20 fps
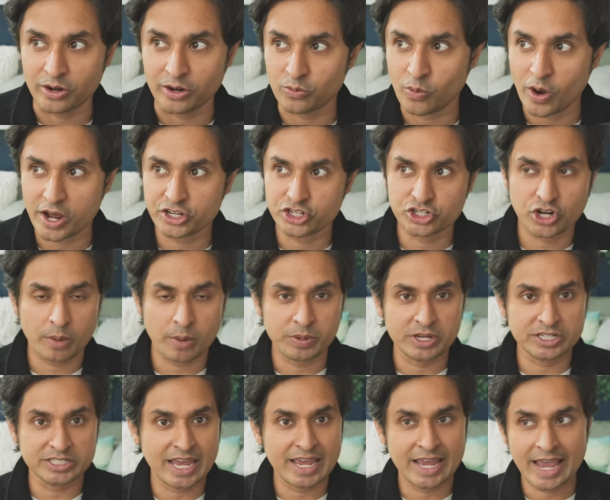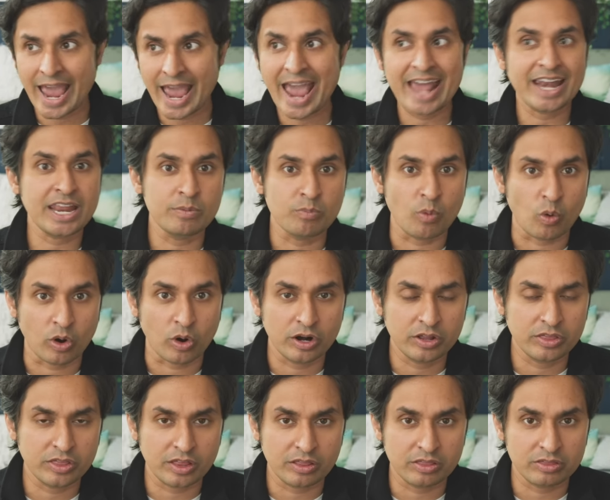Why does shopping take any more
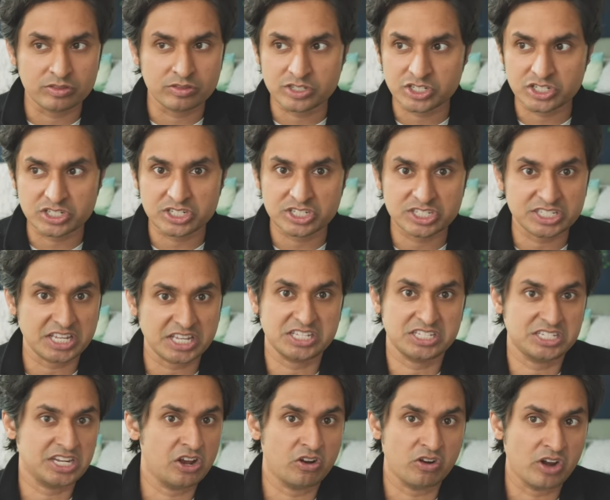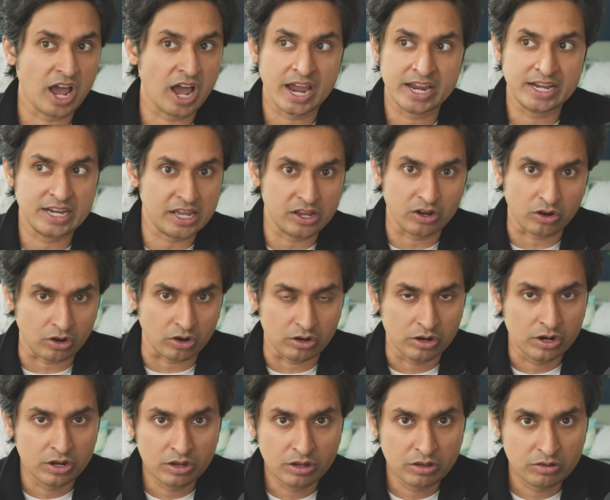than 60 or 90 or
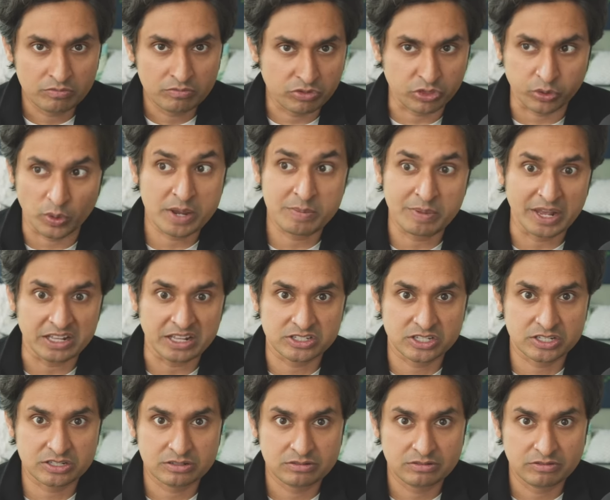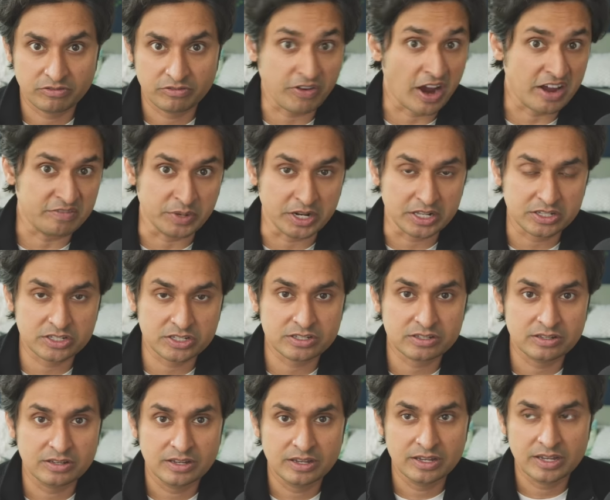3 minutes, 5 minutes?
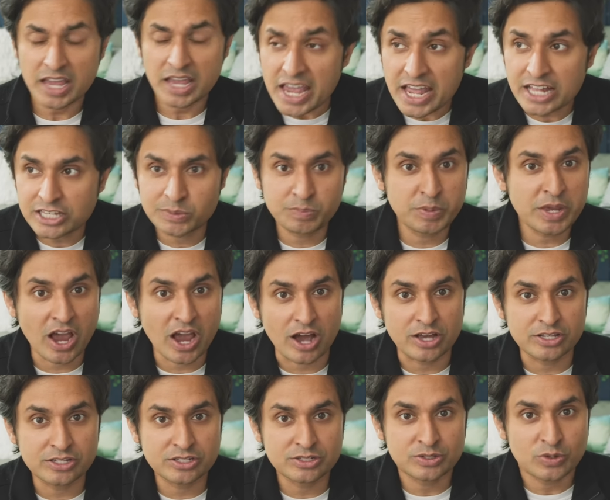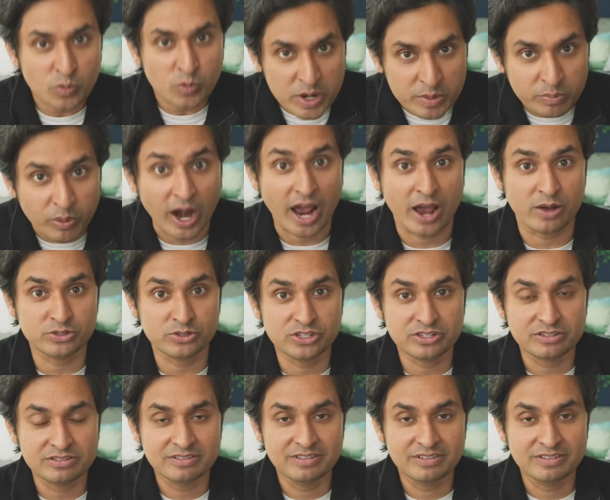It's because we browse.